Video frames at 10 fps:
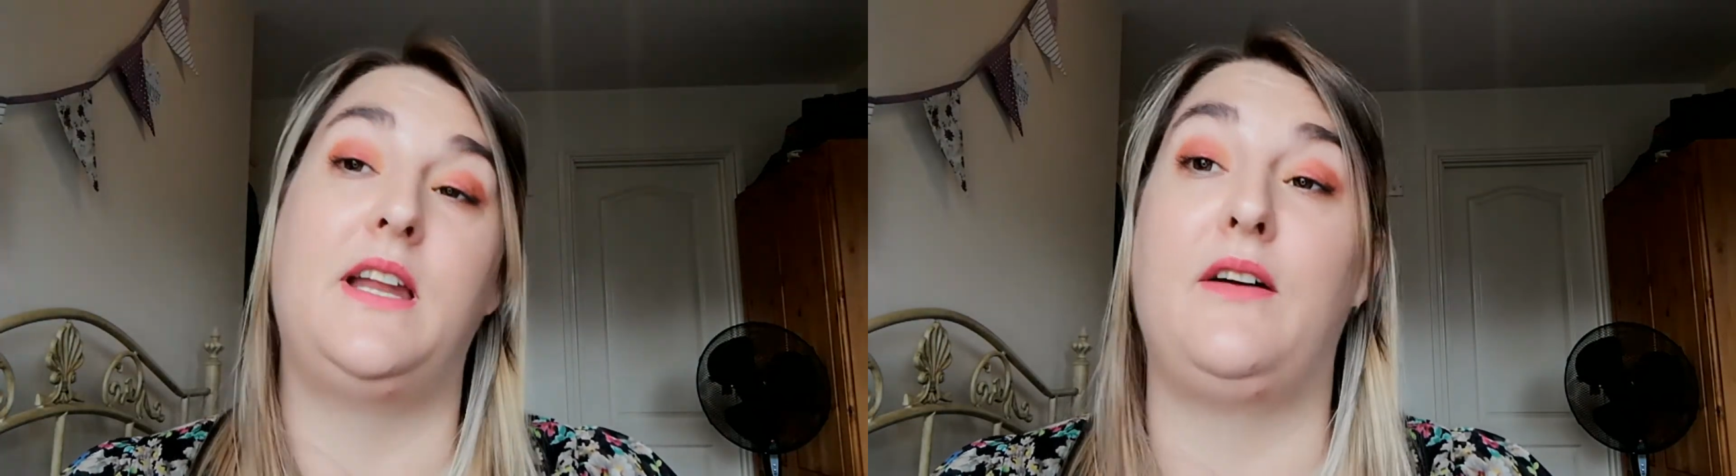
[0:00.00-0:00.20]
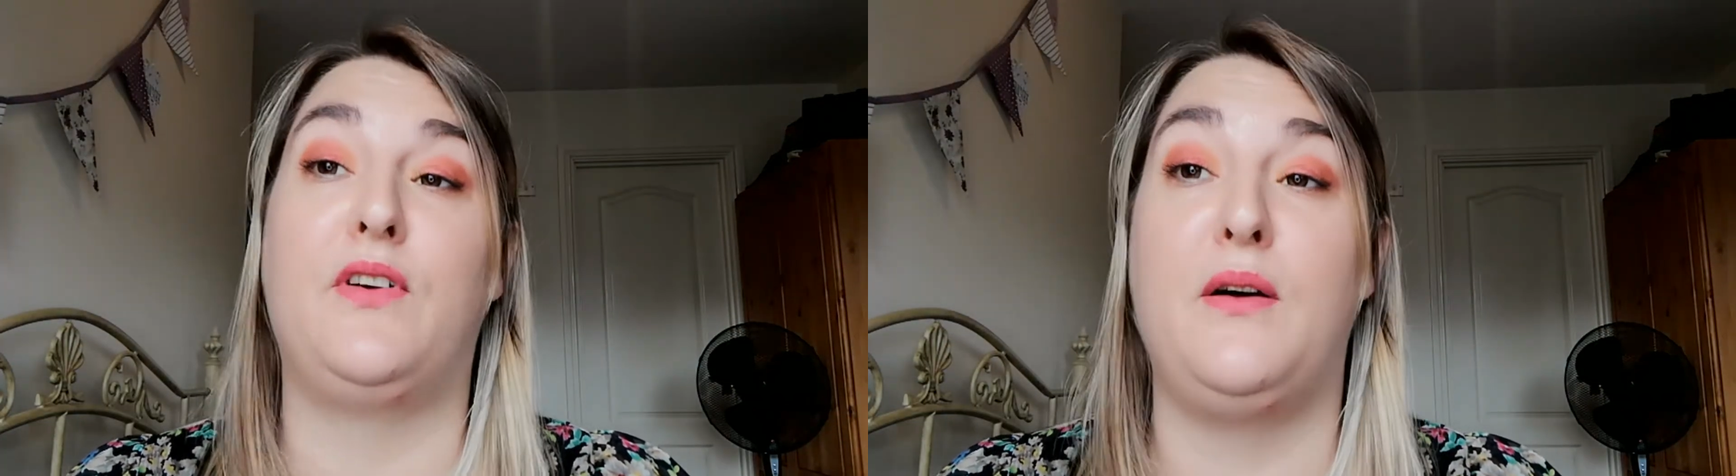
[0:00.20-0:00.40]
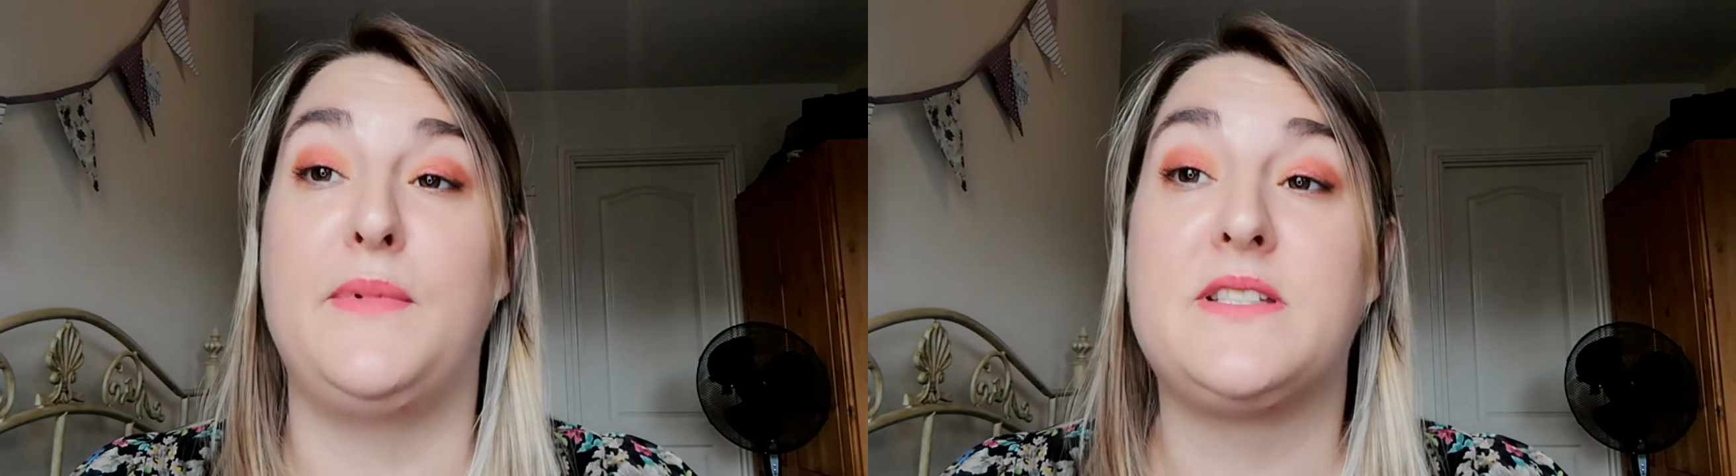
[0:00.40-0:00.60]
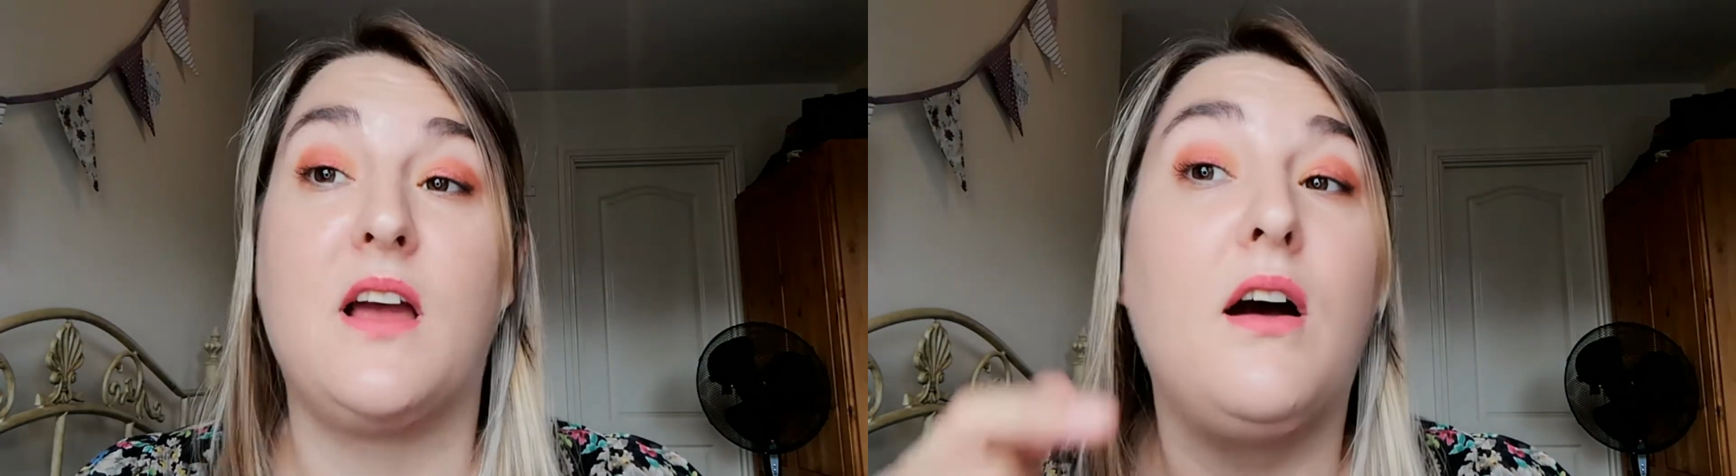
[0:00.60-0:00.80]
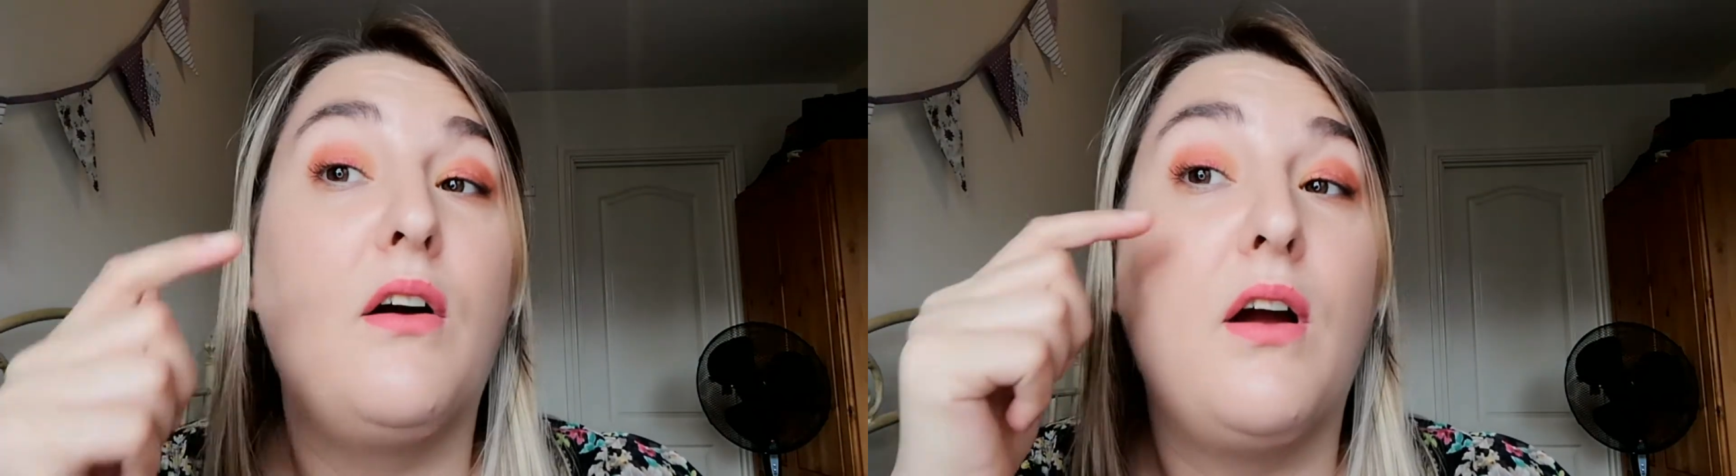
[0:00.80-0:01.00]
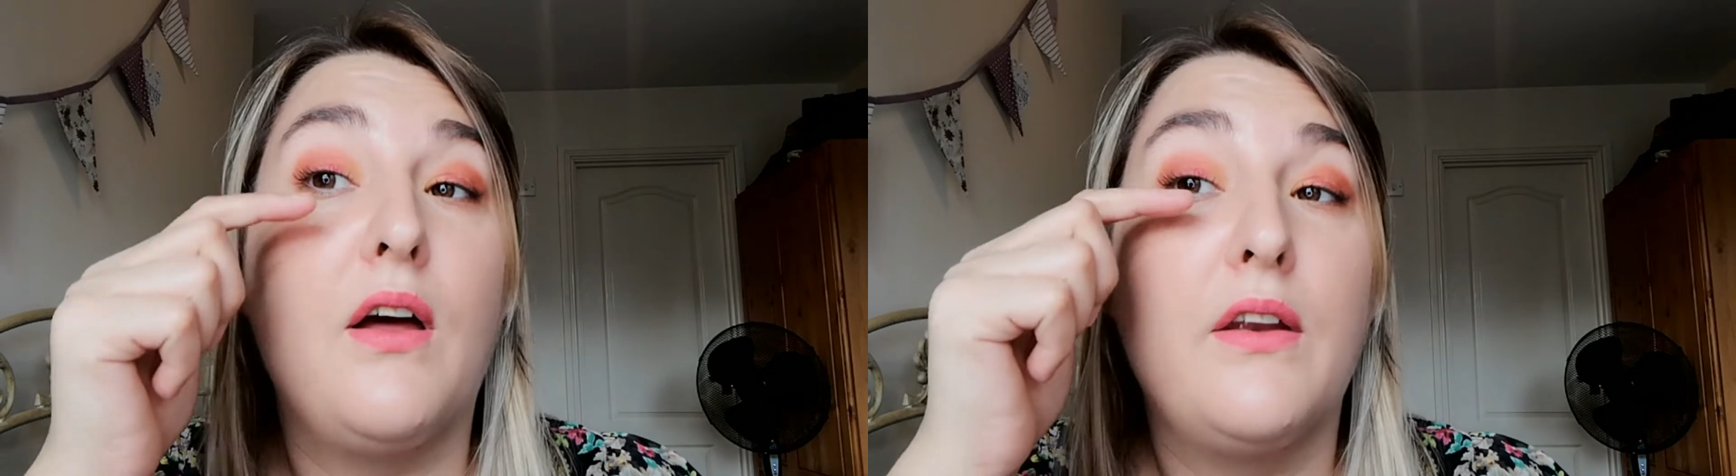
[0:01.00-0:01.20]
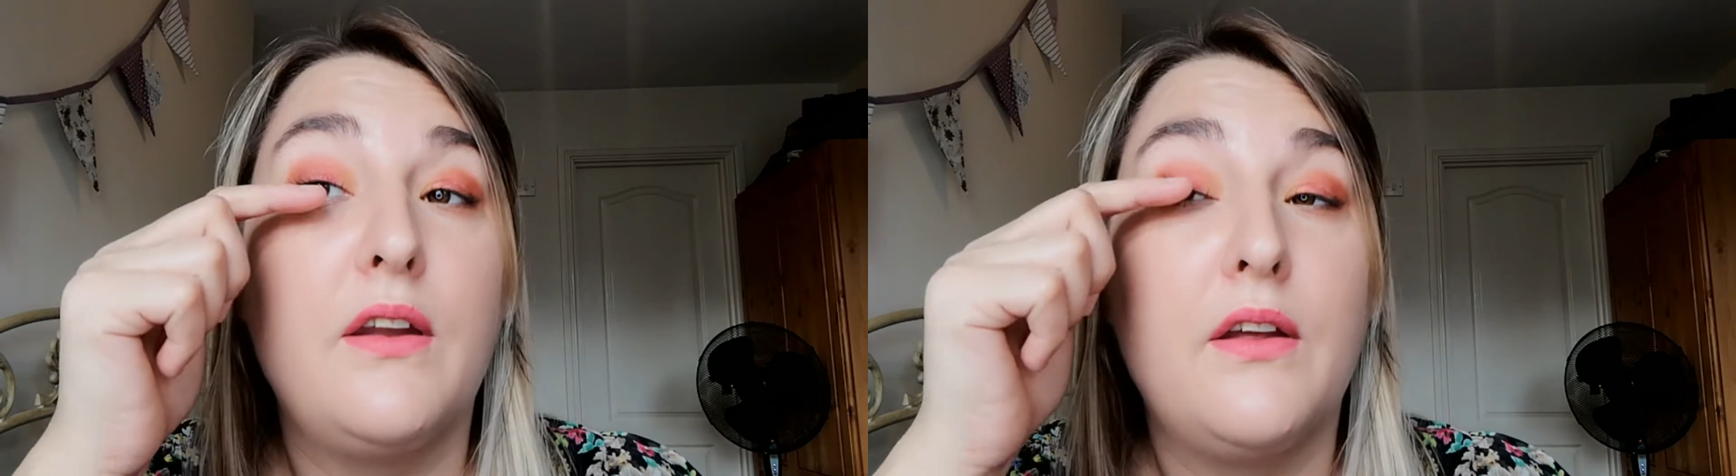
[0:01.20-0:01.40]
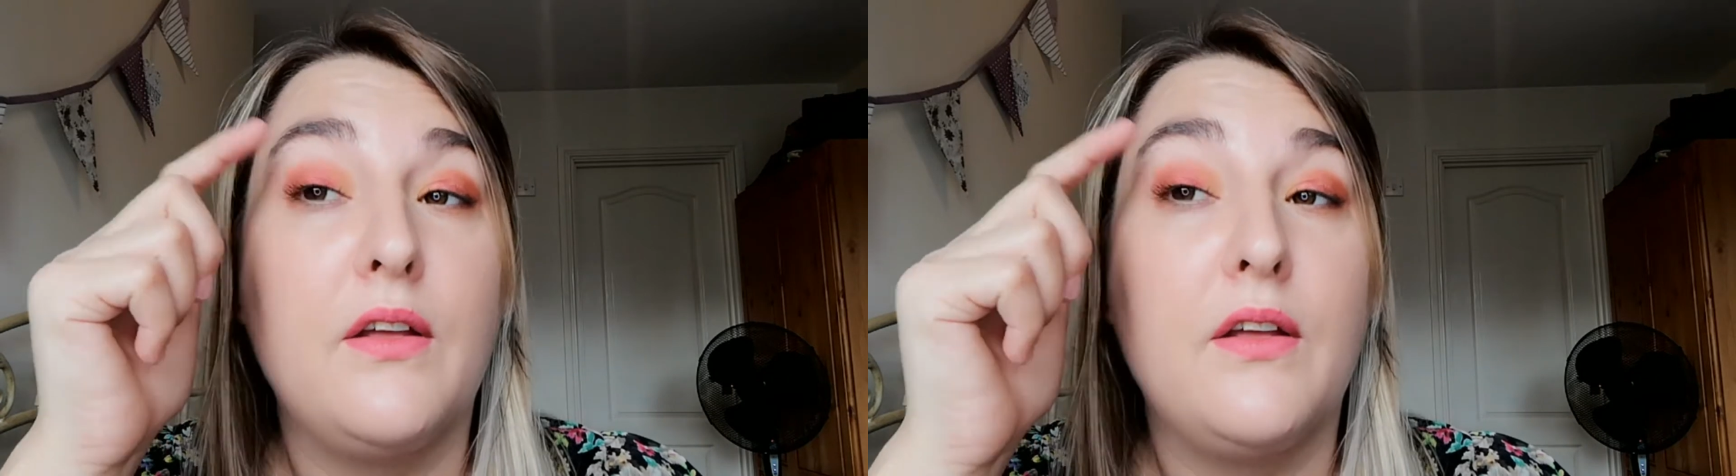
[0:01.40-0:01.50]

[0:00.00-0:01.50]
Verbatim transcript: I've got mascara on,